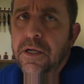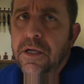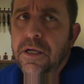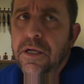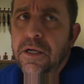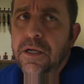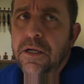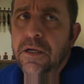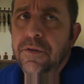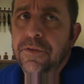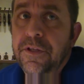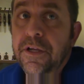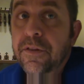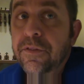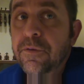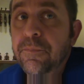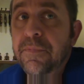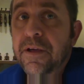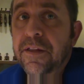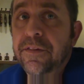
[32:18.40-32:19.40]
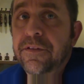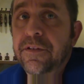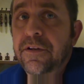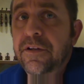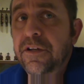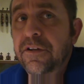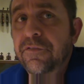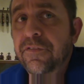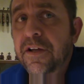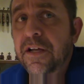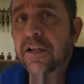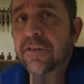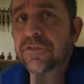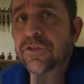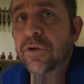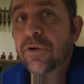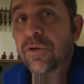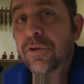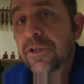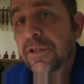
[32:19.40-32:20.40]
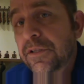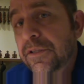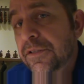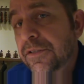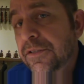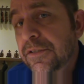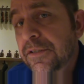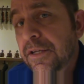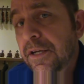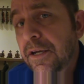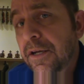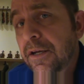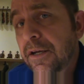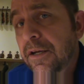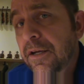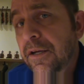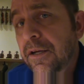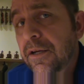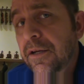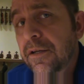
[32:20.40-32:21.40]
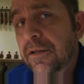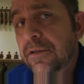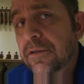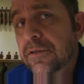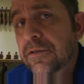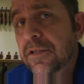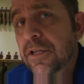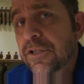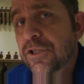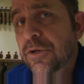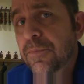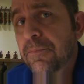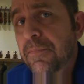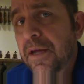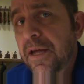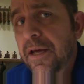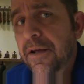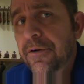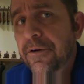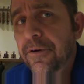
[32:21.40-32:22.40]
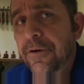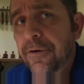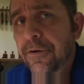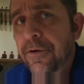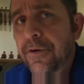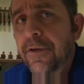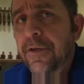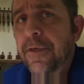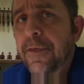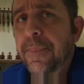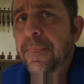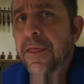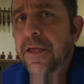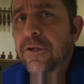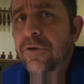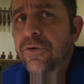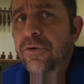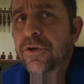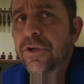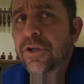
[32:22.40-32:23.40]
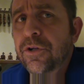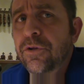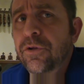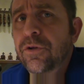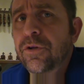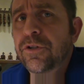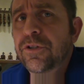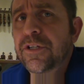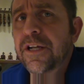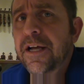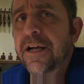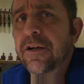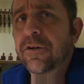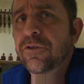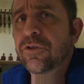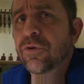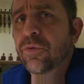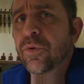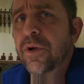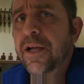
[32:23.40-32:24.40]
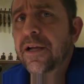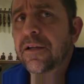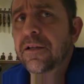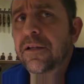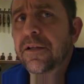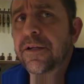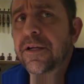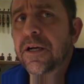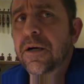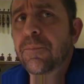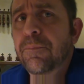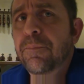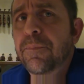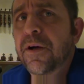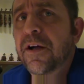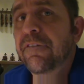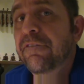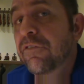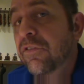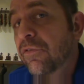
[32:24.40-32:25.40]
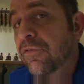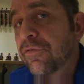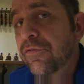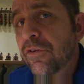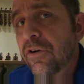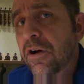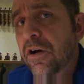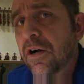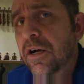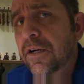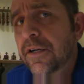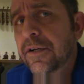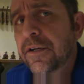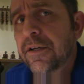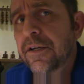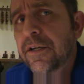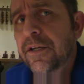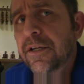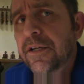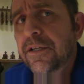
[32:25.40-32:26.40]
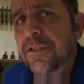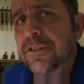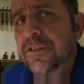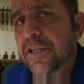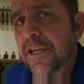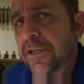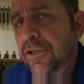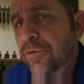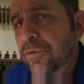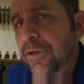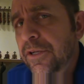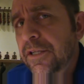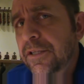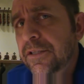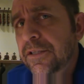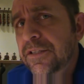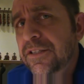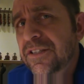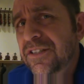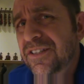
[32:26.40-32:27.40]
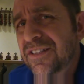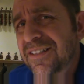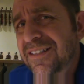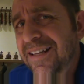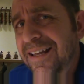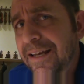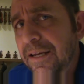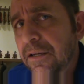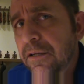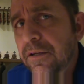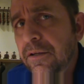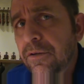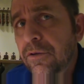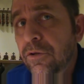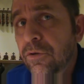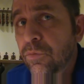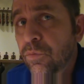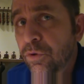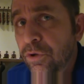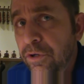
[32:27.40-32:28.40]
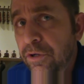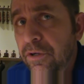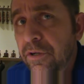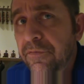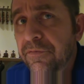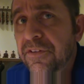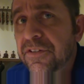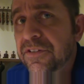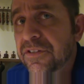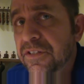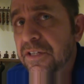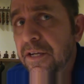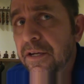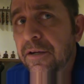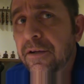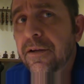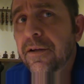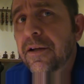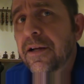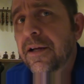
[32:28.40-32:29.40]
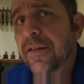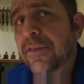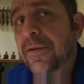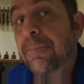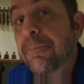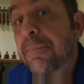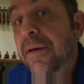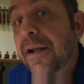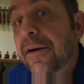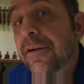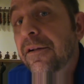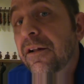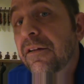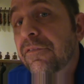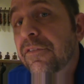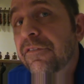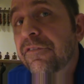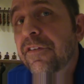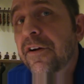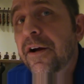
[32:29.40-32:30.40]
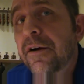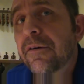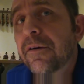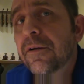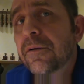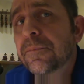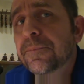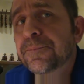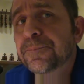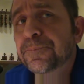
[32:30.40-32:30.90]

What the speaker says: The other method involves holding the stick in such a manner that you can look down directly above the frog, centering the stick, the wood of the stick, on the metal of the ferrule.